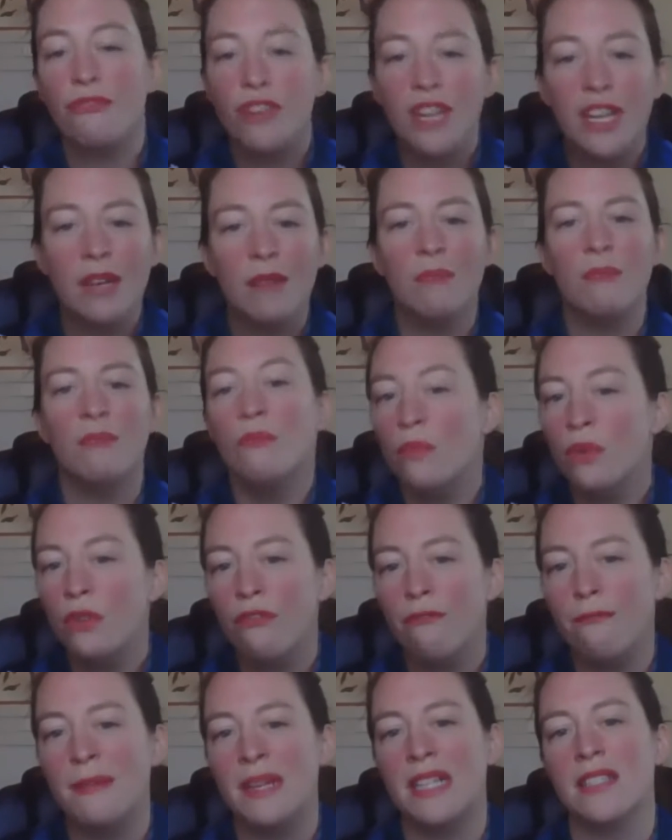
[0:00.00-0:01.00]
Freedom
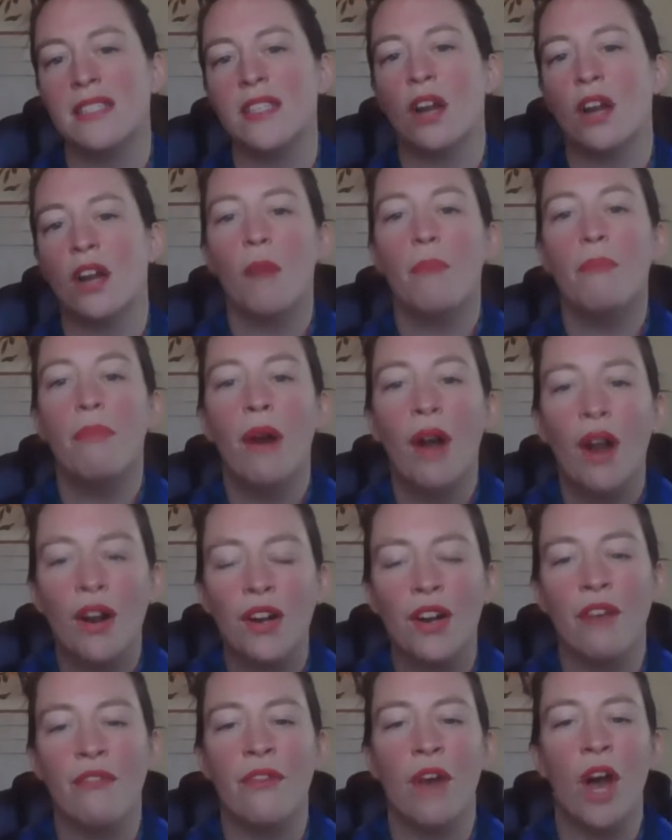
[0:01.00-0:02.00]
movements are a
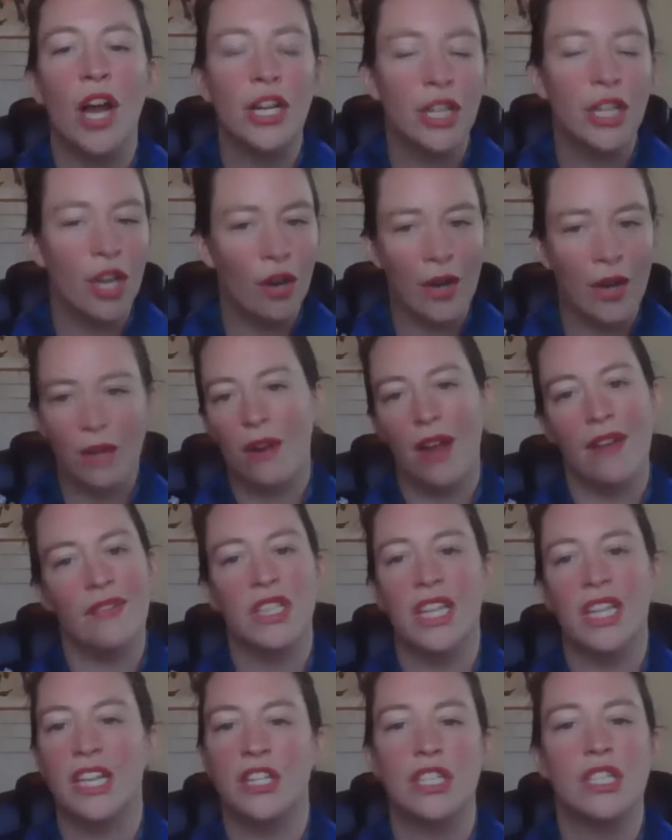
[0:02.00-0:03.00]
part of ongoing
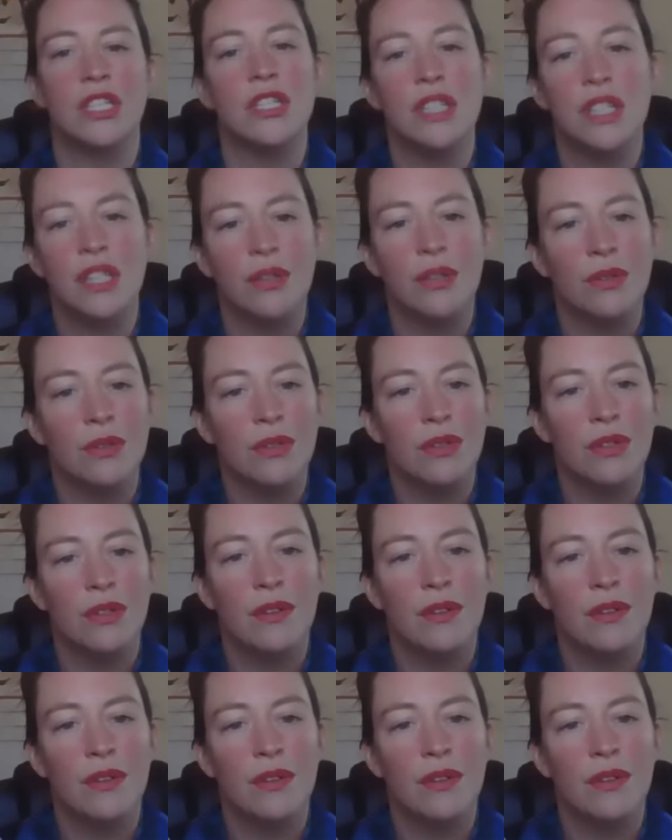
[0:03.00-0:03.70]
revelation, too